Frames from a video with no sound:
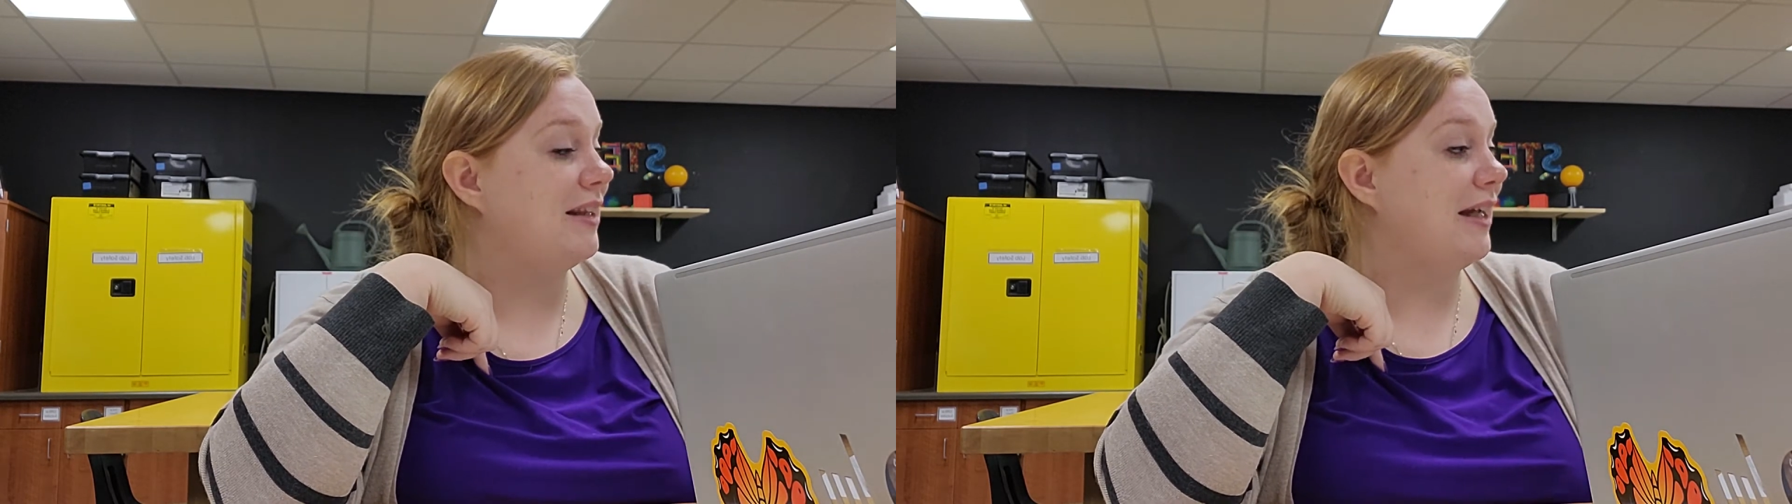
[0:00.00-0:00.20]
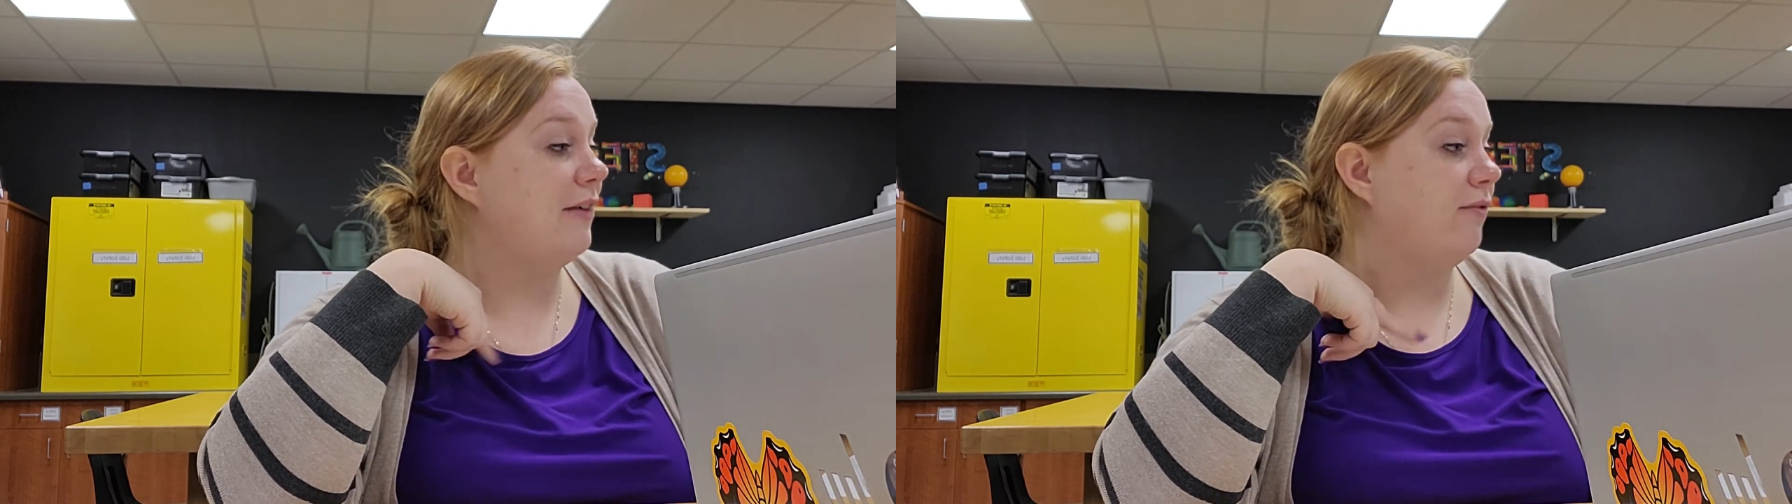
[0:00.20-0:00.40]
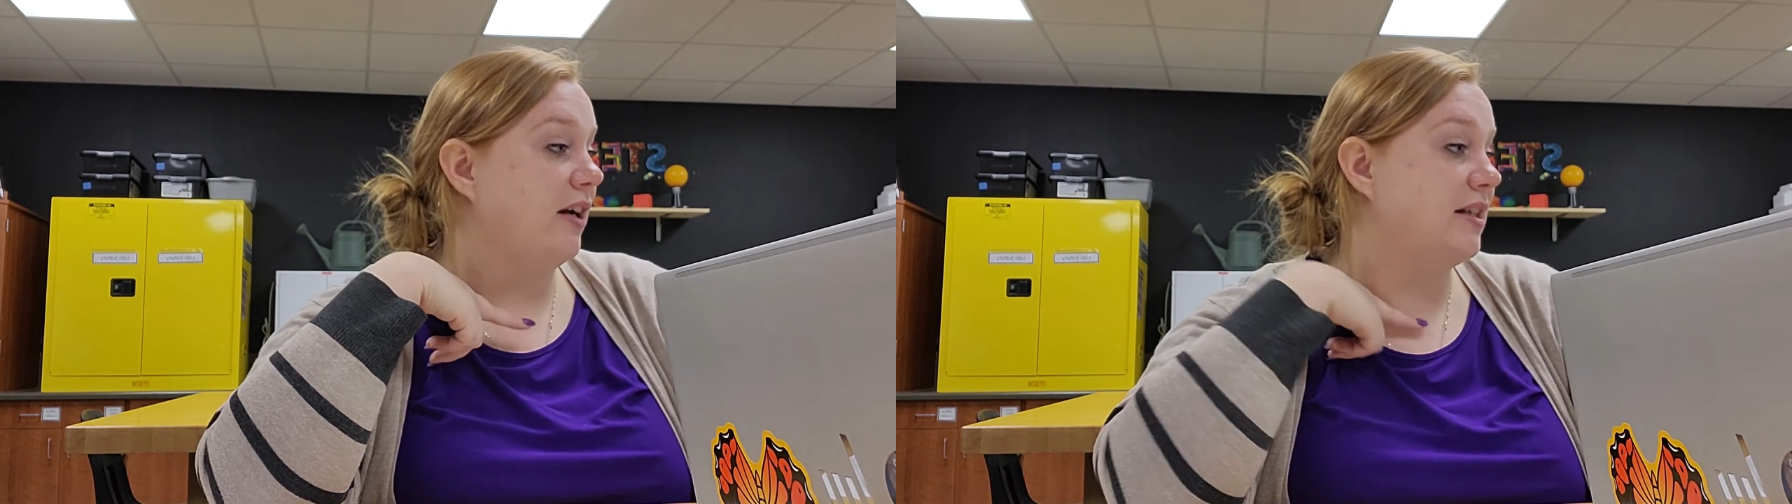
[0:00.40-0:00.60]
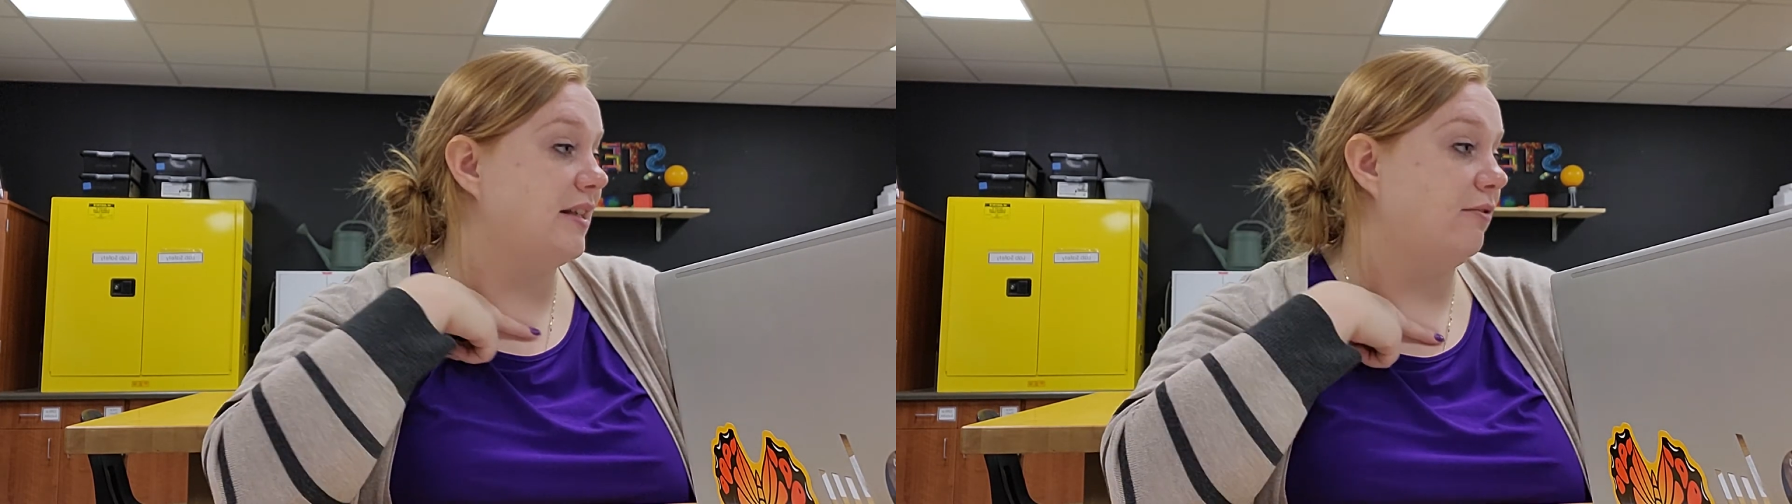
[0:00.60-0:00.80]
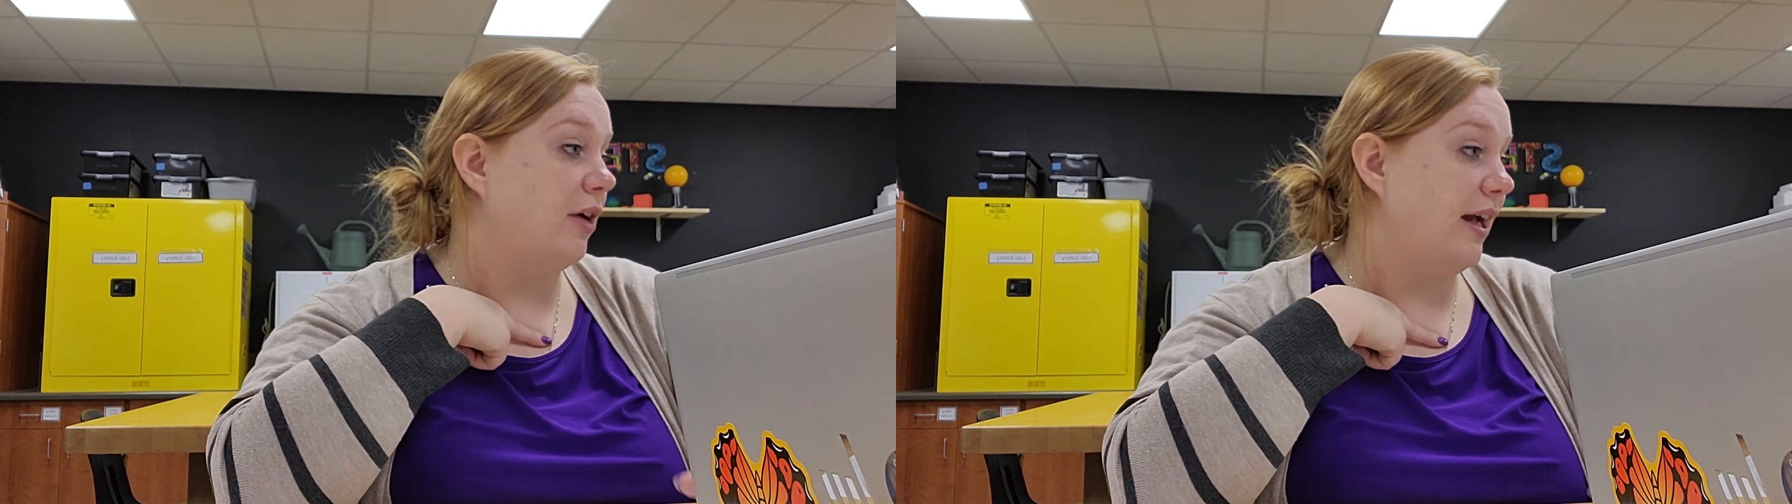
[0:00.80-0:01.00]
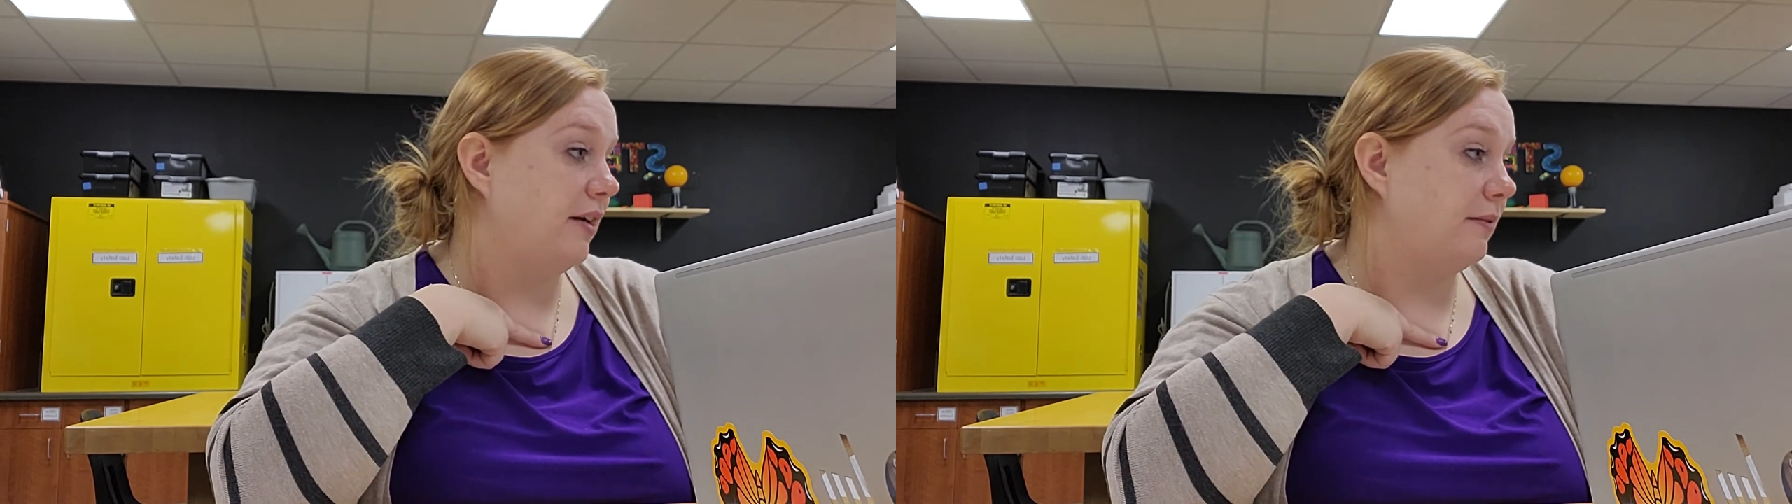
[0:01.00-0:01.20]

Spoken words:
the inference of what?